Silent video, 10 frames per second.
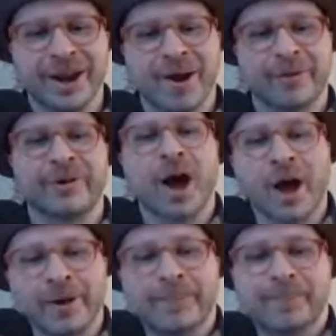You know, they're
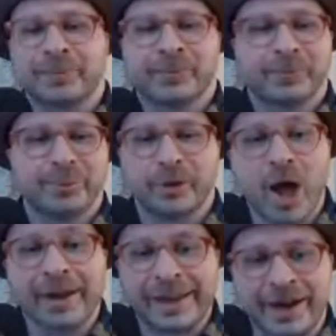
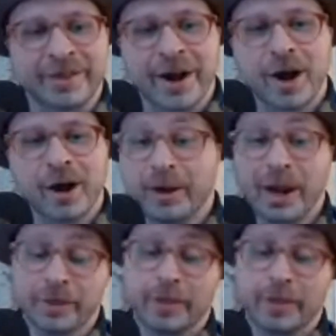not getting there.